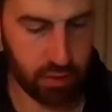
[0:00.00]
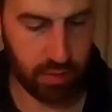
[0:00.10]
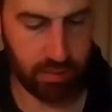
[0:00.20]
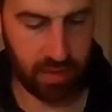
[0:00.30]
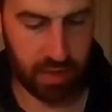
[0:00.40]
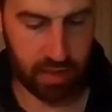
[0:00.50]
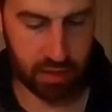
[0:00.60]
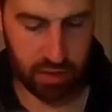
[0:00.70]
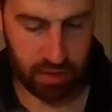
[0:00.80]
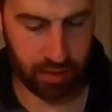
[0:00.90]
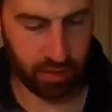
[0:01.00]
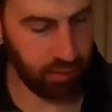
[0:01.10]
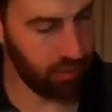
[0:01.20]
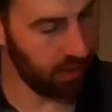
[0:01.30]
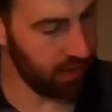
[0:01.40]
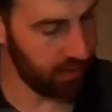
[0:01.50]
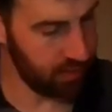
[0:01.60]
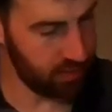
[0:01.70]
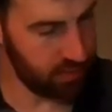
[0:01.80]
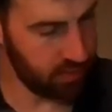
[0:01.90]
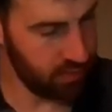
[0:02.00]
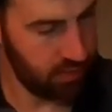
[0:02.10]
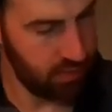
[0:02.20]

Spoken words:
trim the hashtag thread ends.